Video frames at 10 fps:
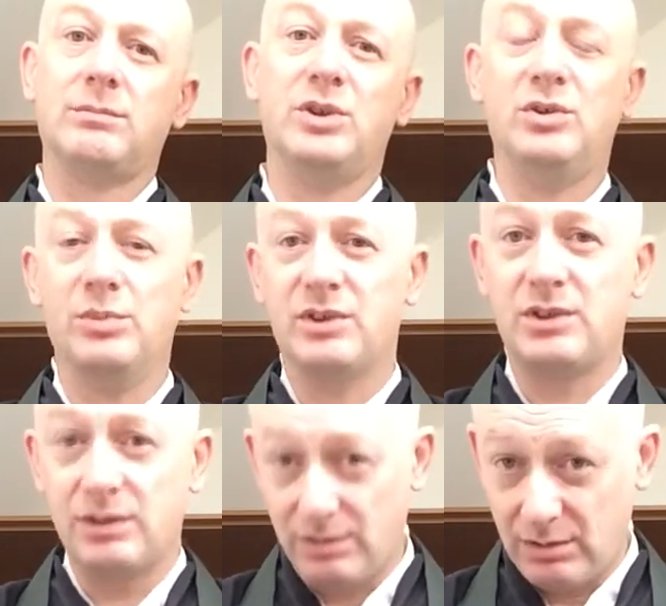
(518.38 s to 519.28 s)
But you
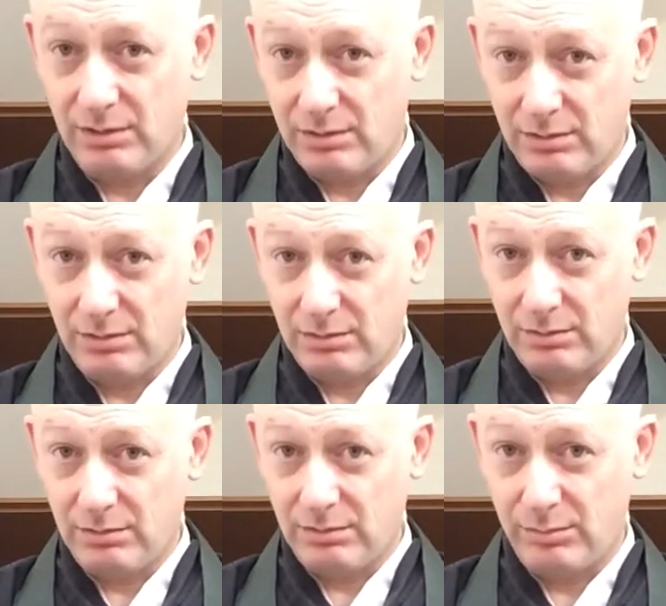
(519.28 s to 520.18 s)
must
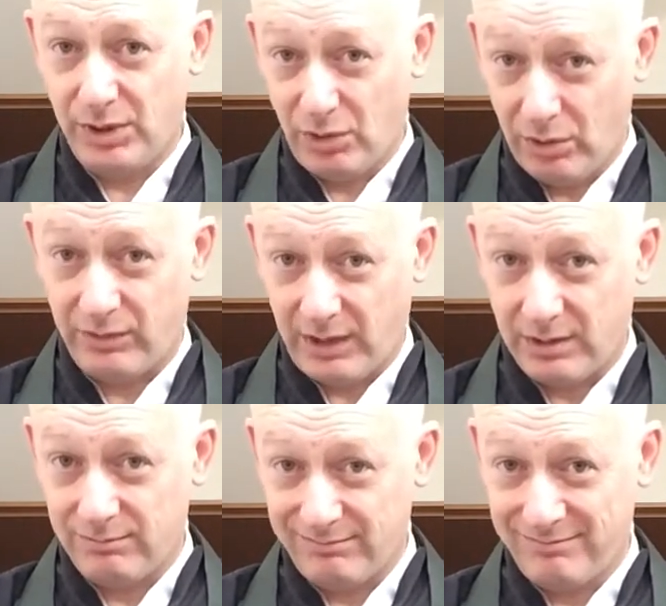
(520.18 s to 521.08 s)
be taught that.